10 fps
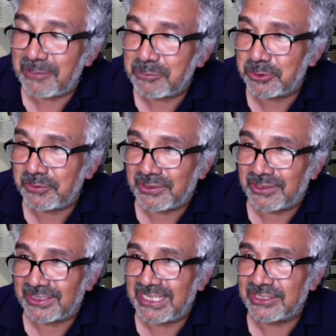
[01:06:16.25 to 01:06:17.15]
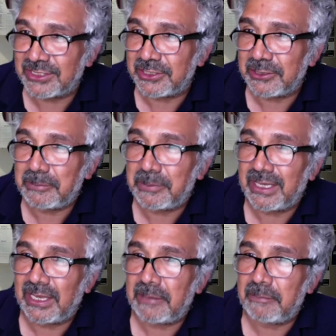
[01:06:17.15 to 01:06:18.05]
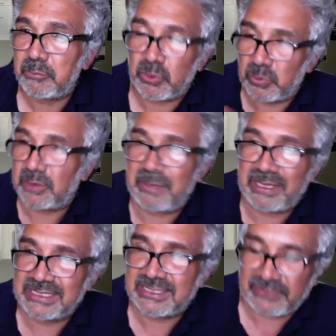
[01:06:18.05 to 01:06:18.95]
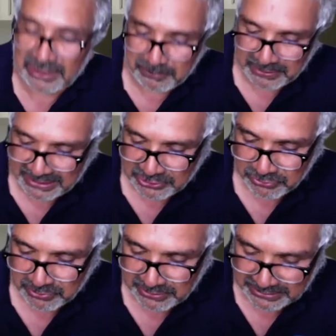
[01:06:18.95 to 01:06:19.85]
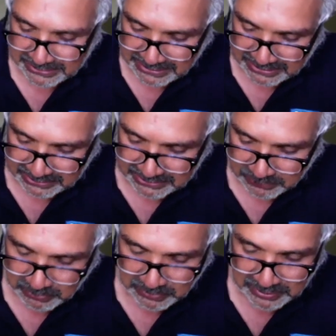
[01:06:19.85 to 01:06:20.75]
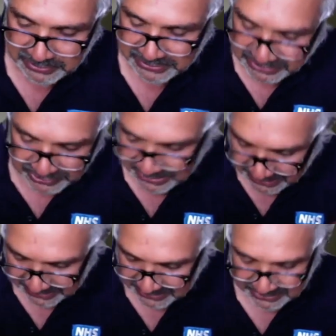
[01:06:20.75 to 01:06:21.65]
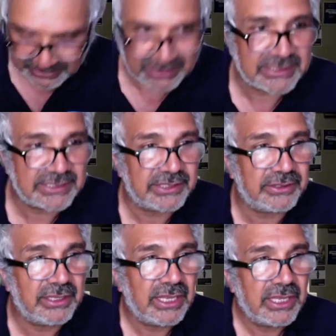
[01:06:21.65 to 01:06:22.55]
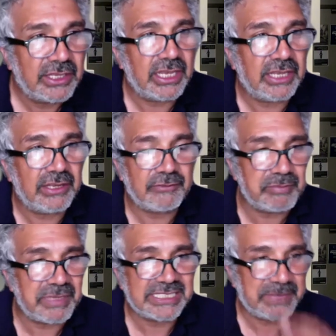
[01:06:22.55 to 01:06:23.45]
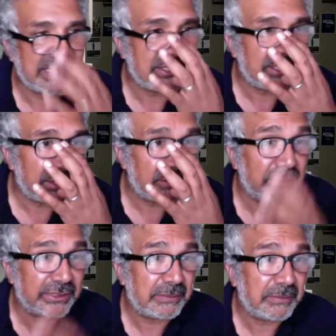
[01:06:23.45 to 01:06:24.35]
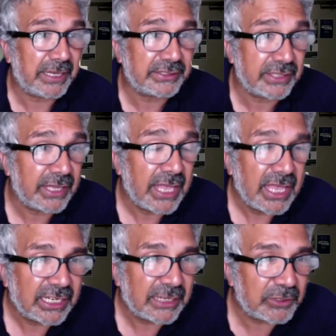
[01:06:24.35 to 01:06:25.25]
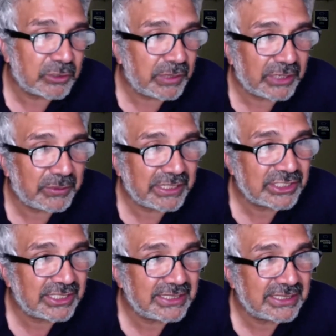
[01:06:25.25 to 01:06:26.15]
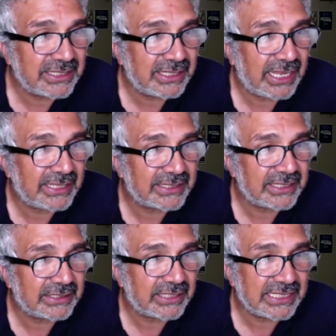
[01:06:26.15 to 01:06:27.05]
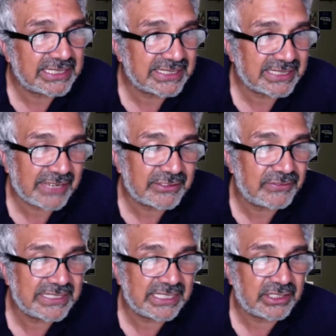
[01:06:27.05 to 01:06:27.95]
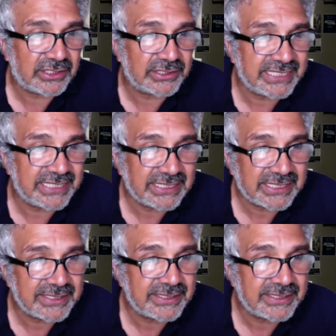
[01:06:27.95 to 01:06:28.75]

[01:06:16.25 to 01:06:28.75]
I'm sure you've got things to do, but um, we will make this available later on, and, and we'll send you links and things. So uh, if you've missed bits, you can always come back. So a couple of quick questions. Uh, answer. So is it safe to visit garden centres?